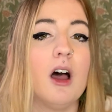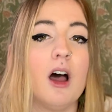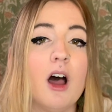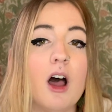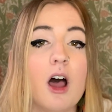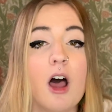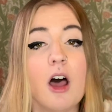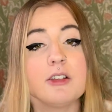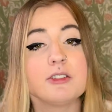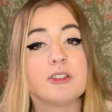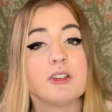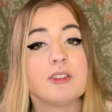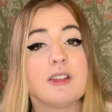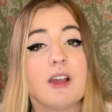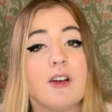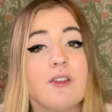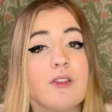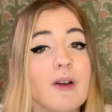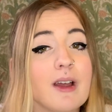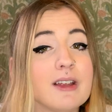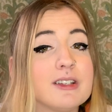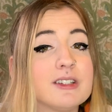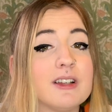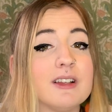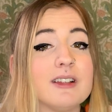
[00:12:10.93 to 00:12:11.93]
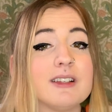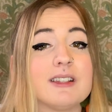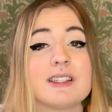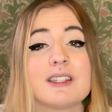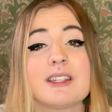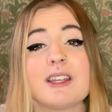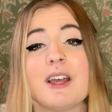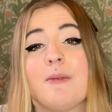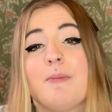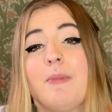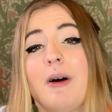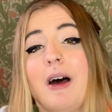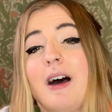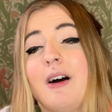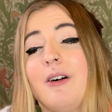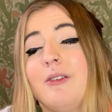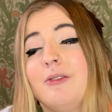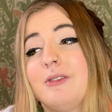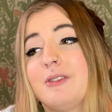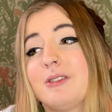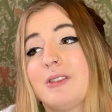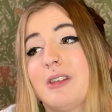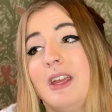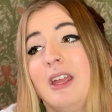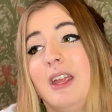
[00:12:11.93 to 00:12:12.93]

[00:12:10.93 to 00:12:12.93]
Ask yourself questions about,